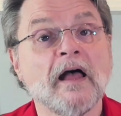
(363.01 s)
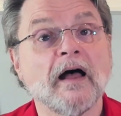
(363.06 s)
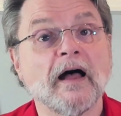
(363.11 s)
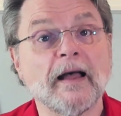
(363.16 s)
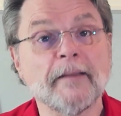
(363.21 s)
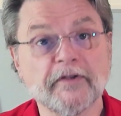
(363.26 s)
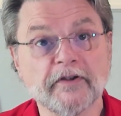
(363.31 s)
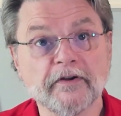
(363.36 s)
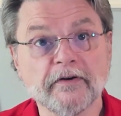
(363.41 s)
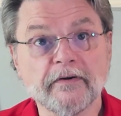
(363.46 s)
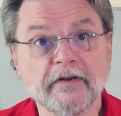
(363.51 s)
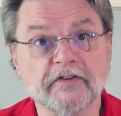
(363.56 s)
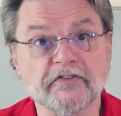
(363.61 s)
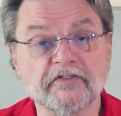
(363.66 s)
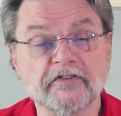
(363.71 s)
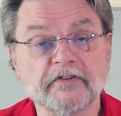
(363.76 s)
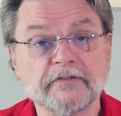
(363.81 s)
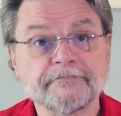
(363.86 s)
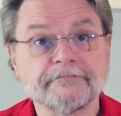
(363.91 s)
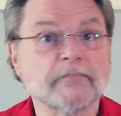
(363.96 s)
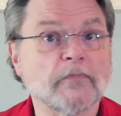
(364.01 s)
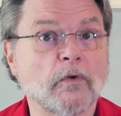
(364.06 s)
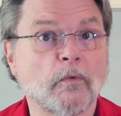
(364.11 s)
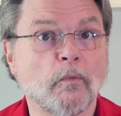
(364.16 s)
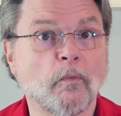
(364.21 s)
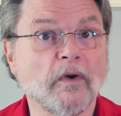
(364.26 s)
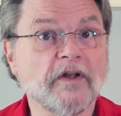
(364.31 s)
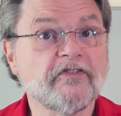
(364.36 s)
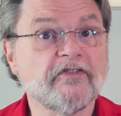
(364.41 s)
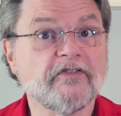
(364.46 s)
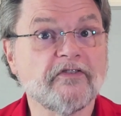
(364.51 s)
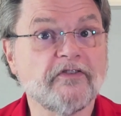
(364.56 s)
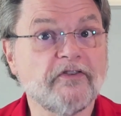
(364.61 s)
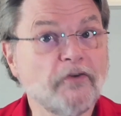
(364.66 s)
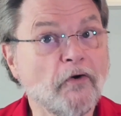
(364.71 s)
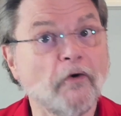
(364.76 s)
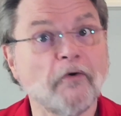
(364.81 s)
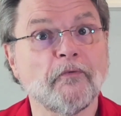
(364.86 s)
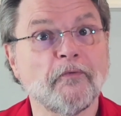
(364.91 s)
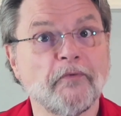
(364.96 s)
I'm curious, what's
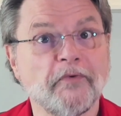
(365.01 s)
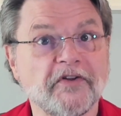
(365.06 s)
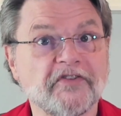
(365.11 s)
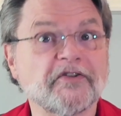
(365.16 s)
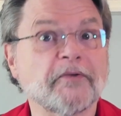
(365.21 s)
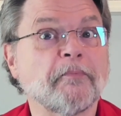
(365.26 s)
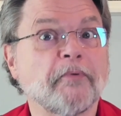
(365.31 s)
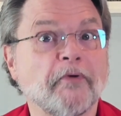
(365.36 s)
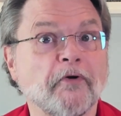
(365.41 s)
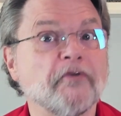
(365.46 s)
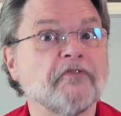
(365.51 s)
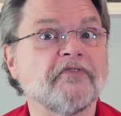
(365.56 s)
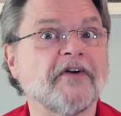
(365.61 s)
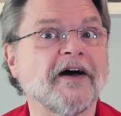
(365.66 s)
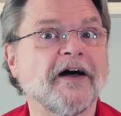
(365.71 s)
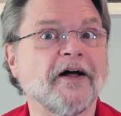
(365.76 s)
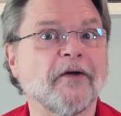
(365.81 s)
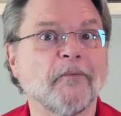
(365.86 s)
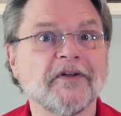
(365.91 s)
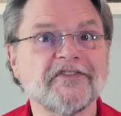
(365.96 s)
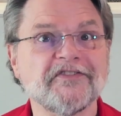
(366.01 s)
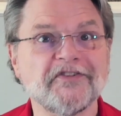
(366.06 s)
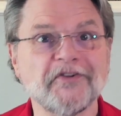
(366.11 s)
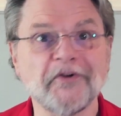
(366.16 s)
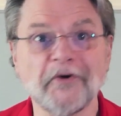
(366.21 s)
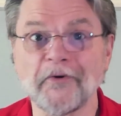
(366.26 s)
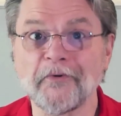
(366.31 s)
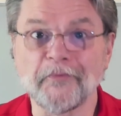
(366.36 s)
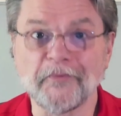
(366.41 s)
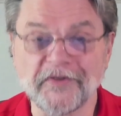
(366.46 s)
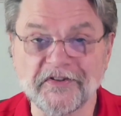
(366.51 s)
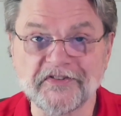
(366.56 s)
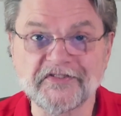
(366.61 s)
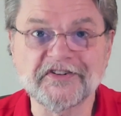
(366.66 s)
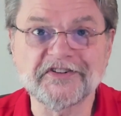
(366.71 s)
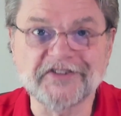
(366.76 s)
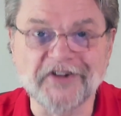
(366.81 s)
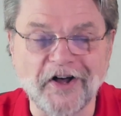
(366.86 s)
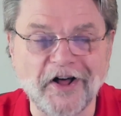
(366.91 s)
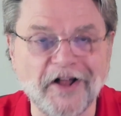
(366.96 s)
your risk profile? What's your
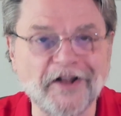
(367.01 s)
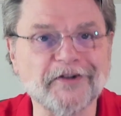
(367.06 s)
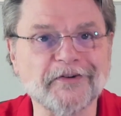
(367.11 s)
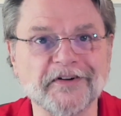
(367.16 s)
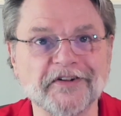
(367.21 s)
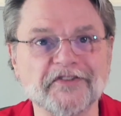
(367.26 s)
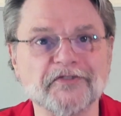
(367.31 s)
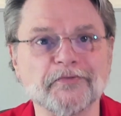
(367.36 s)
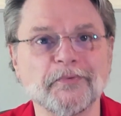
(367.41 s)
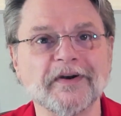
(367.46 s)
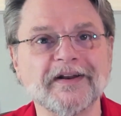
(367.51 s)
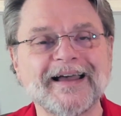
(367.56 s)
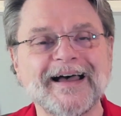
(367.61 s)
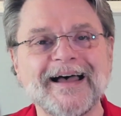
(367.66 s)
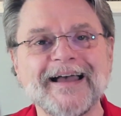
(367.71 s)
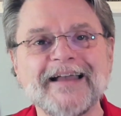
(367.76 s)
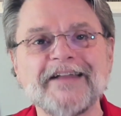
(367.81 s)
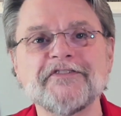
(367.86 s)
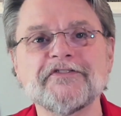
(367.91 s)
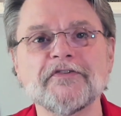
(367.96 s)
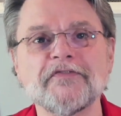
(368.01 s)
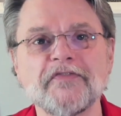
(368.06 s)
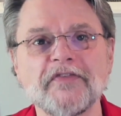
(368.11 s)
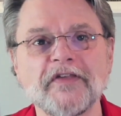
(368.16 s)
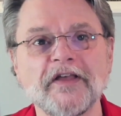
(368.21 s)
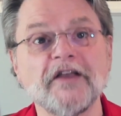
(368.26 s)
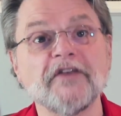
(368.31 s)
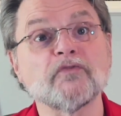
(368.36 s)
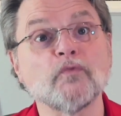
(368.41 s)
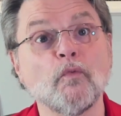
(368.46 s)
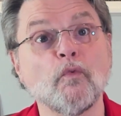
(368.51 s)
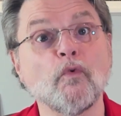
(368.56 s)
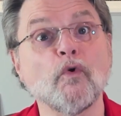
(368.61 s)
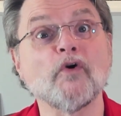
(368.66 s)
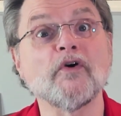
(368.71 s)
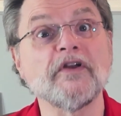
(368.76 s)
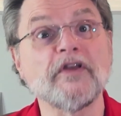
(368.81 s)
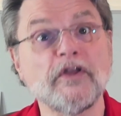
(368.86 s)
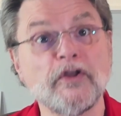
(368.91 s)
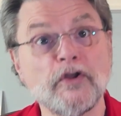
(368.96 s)
risk tolerance? What kinds of things
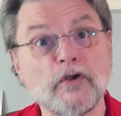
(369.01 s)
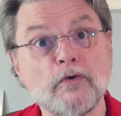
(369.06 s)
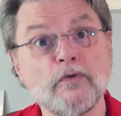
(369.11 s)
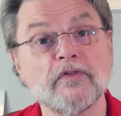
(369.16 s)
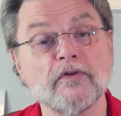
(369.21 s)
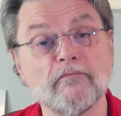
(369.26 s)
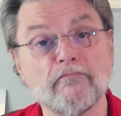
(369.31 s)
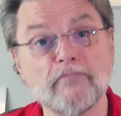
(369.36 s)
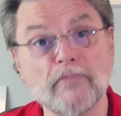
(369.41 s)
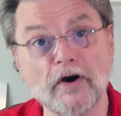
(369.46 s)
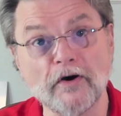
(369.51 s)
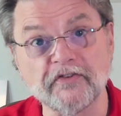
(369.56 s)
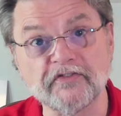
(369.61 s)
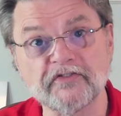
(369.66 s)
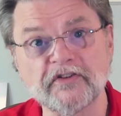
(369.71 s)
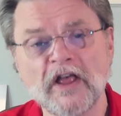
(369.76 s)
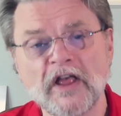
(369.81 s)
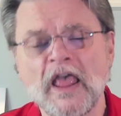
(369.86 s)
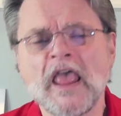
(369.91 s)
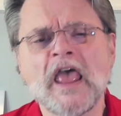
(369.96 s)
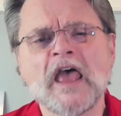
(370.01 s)
worry you the most?